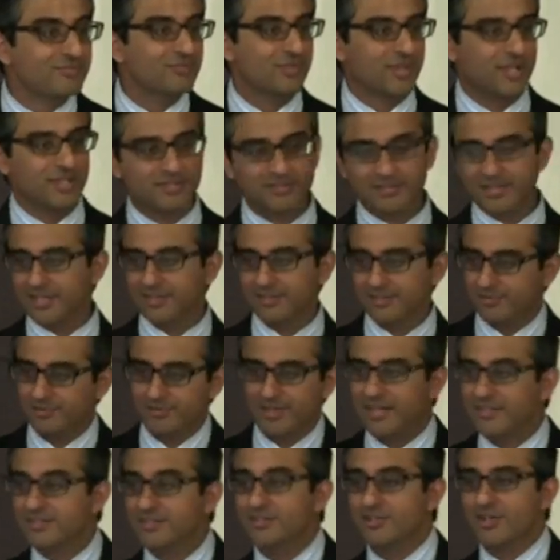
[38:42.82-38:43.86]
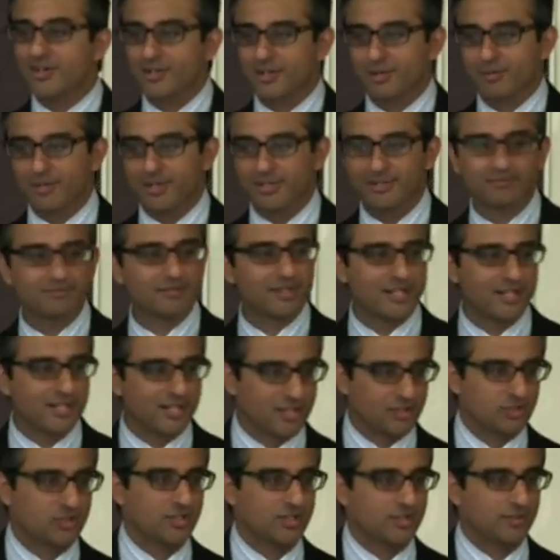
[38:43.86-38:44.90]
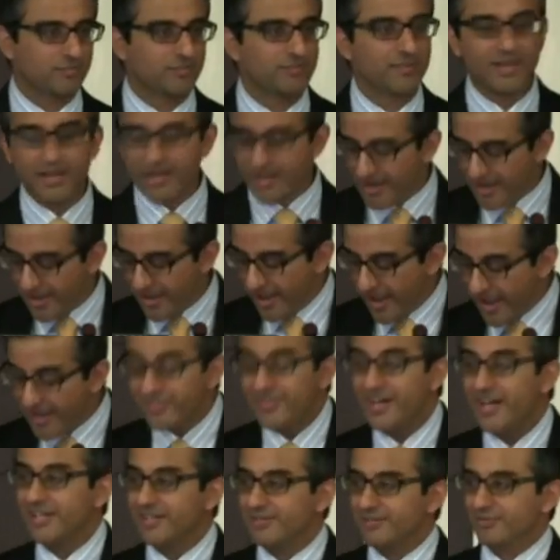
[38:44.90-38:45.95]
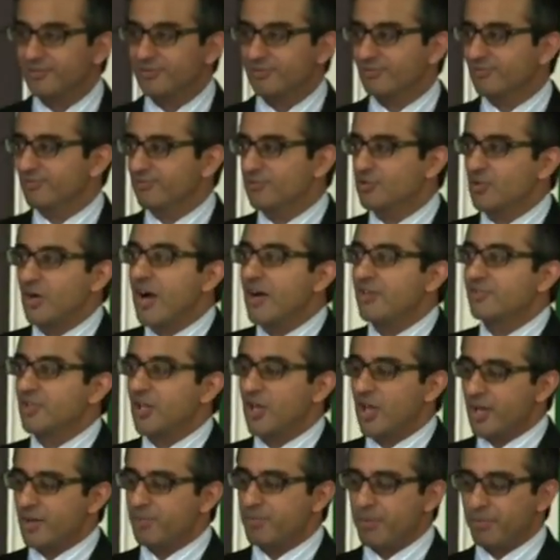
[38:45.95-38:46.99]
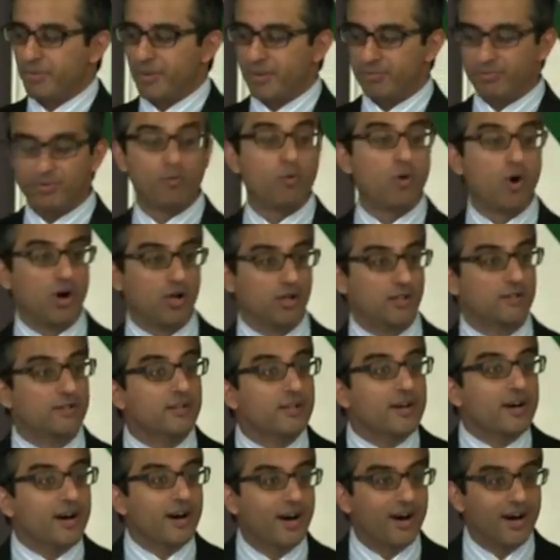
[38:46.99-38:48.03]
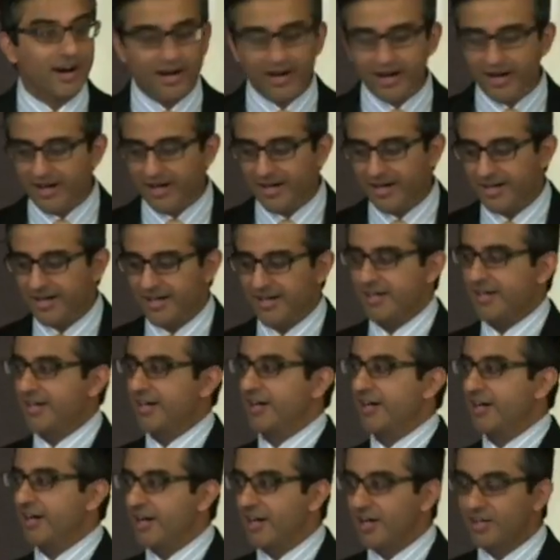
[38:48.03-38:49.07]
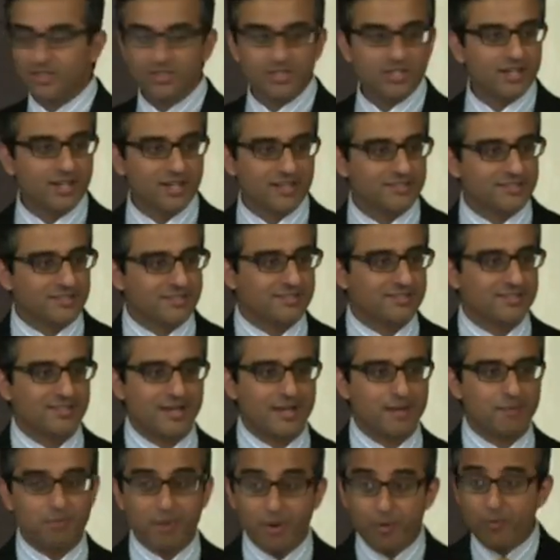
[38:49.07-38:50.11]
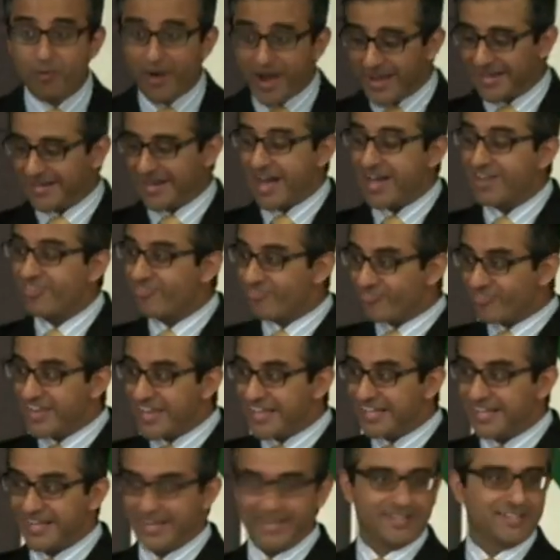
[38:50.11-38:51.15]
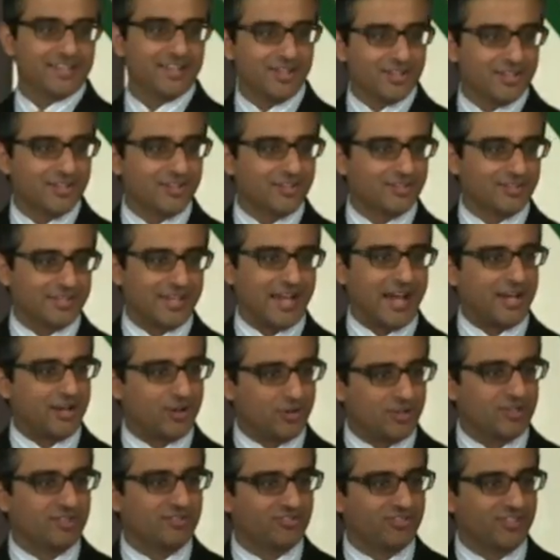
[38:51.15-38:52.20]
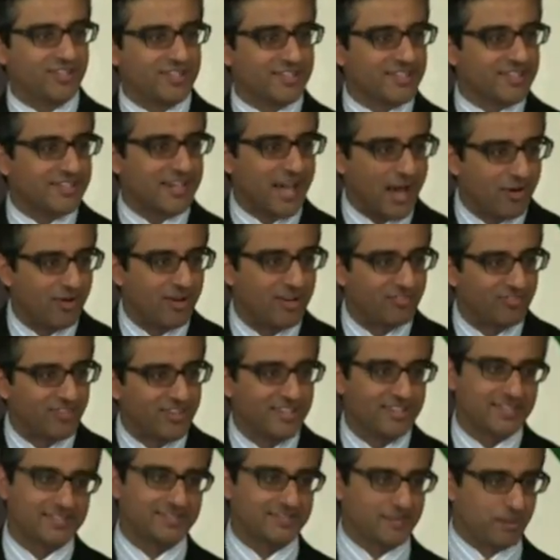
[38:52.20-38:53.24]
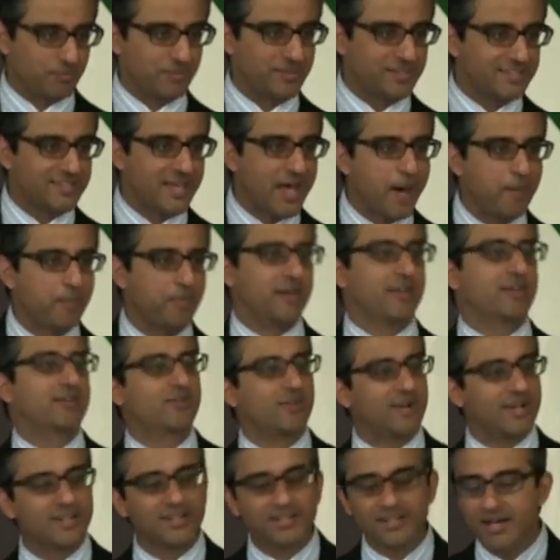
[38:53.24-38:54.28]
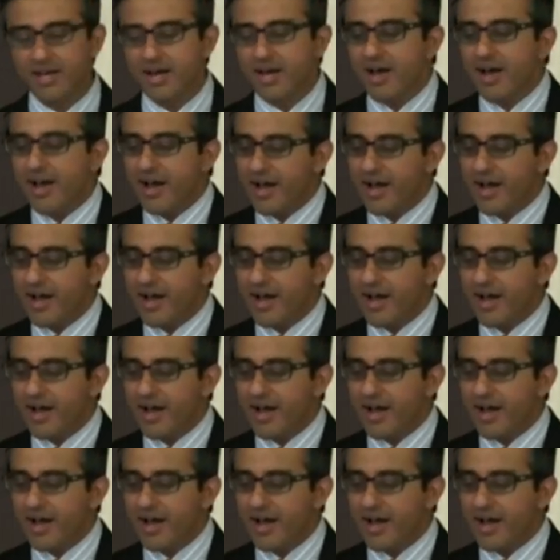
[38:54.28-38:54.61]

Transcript: Right? That's, that's his argument in a nutshell. And that drives a lot of people up the wall. Uh, a Shirazi is like, but wait, I feel it. Clearly, I couldn't feel it, now I feel it. Something's happened, right?